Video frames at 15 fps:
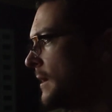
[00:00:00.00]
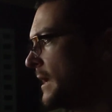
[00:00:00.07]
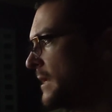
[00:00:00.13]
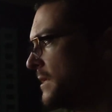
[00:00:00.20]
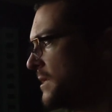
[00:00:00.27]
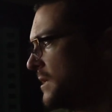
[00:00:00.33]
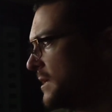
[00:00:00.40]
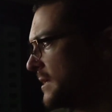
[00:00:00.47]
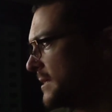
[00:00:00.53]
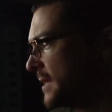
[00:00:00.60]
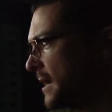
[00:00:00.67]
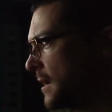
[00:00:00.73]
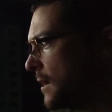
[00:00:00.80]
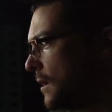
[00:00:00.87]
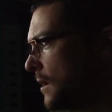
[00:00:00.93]
and
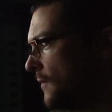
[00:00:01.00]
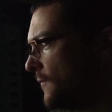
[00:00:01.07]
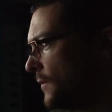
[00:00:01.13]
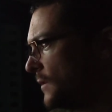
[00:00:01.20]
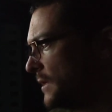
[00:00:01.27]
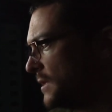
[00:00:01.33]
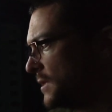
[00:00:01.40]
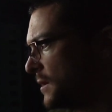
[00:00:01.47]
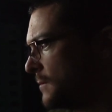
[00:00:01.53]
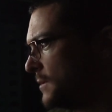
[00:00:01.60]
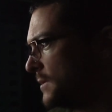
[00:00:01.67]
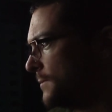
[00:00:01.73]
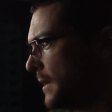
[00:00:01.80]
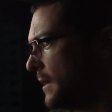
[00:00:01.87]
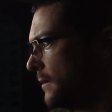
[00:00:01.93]
GSR off on the
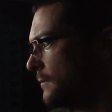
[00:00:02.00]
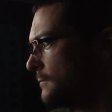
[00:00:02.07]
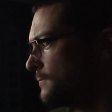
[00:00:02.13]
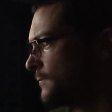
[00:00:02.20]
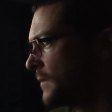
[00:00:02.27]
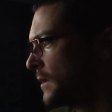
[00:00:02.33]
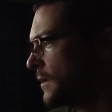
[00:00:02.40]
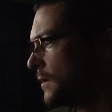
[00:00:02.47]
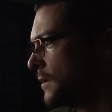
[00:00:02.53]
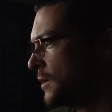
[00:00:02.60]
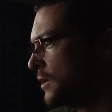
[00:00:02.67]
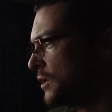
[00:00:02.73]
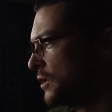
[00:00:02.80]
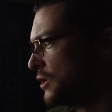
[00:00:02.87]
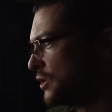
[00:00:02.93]
service menu.
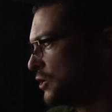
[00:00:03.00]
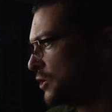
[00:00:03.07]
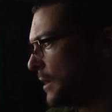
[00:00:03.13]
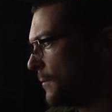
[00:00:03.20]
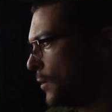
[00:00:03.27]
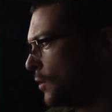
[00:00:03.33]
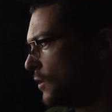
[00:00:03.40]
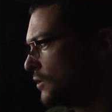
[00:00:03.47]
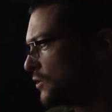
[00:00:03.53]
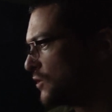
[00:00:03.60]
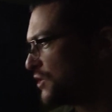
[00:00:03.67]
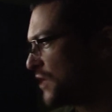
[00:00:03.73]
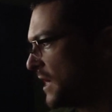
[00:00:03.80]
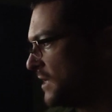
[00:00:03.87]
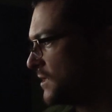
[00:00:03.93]
So I'm going
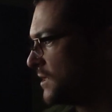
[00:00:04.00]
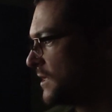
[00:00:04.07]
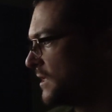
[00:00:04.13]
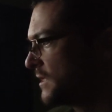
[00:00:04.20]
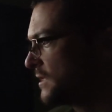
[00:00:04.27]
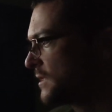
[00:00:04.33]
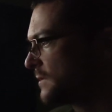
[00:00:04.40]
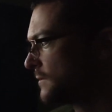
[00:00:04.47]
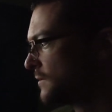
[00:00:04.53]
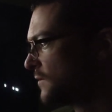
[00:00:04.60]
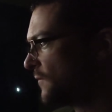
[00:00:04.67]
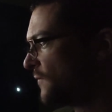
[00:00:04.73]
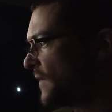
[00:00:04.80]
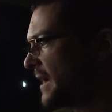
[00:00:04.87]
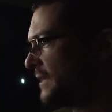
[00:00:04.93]
to change this
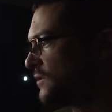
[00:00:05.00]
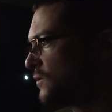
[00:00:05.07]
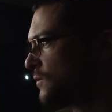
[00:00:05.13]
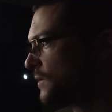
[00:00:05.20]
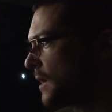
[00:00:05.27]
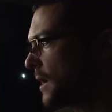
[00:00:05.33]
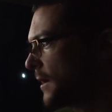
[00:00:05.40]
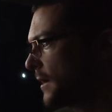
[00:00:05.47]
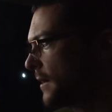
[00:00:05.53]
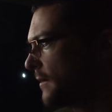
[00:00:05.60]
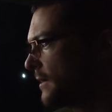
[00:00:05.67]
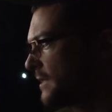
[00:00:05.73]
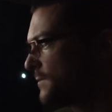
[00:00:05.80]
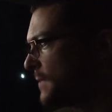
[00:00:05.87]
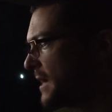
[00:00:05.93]
to fine tune dark
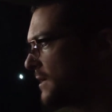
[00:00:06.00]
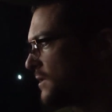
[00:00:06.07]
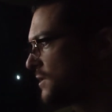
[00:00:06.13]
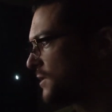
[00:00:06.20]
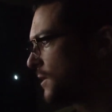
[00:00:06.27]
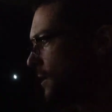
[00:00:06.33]
areas minus